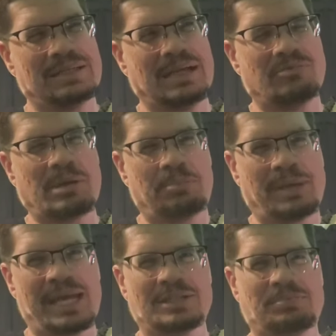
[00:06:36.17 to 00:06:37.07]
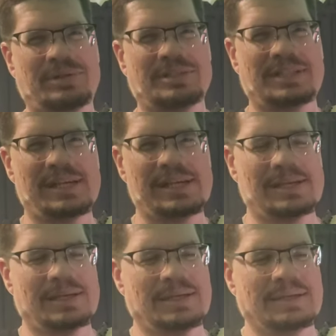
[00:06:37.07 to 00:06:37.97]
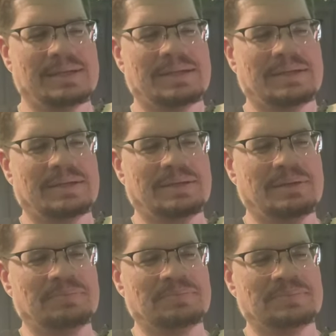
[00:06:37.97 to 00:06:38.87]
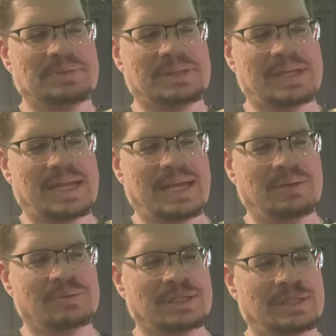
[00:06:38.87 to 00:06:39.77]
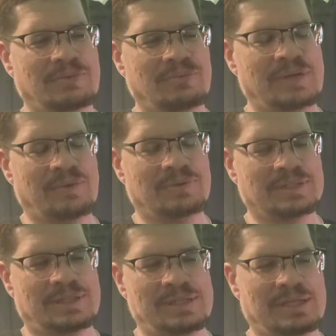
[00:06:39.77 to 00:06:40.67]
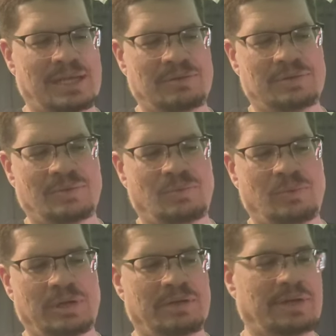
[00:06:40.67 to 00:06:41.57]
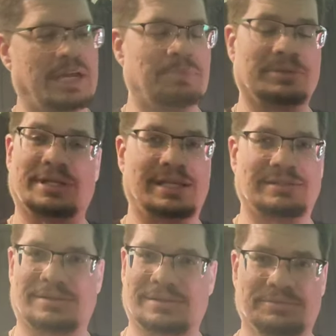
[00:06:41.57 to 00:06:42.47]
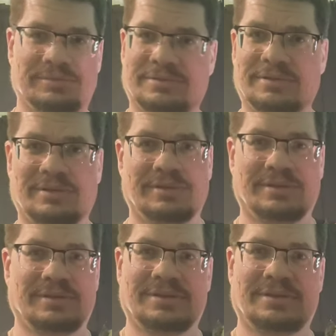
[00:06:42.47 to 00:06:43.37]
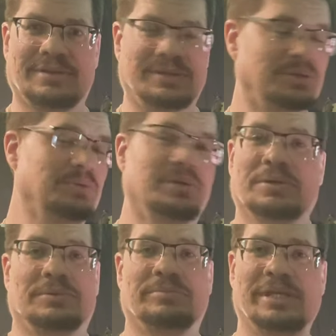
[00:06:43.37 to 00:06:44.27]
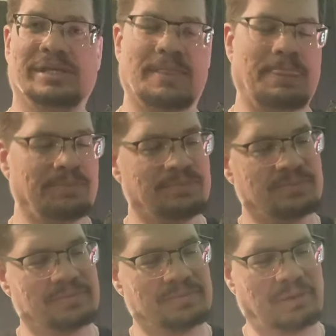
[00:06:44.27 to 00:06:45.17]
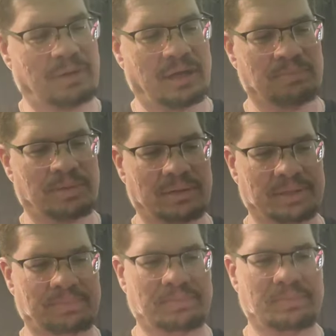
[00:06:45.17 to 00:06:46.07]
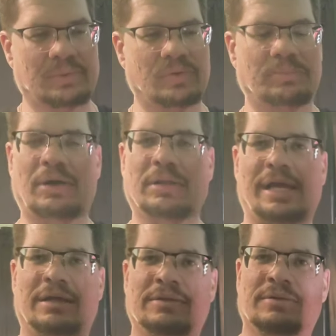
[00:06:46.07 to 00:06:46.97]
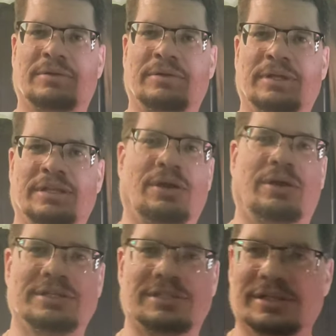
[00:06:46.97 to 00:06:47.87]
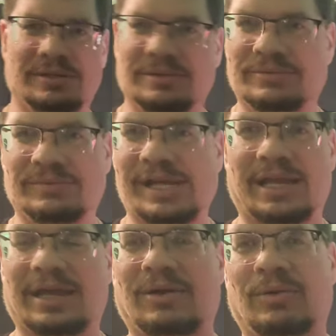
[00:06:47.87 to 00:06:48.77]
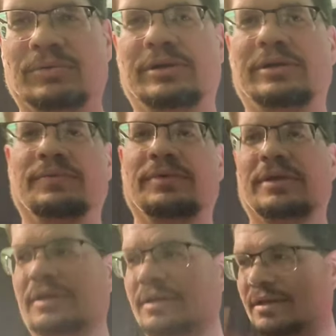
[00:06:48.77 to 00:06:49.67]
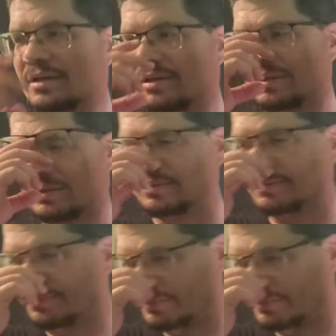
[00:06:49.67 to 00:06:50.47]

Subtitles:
of my past, per se, that I had when I was a kid. And I don't know whatever happened to that stuff. You know, who knows, man? My mom probably threw them all out or at a yard sale when I got older. And, you know,